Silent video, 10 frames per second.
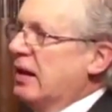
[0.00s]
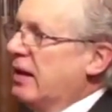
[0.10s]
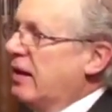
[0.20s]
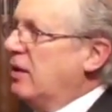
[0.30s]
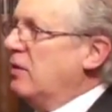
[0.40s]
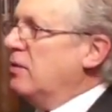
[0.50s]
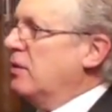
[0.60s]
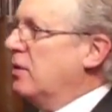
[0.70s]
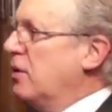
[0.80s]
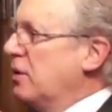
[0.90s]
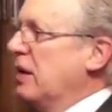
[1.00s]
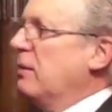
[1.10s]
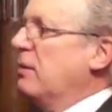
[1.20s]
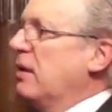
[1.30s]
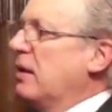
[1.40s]
Eliyahu or
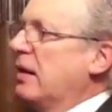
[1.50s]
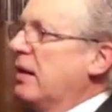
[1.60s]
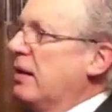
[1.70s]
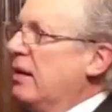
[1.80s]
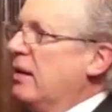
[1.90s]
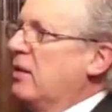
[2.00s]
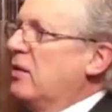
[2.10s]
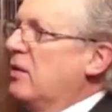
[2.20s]
Ma'agel,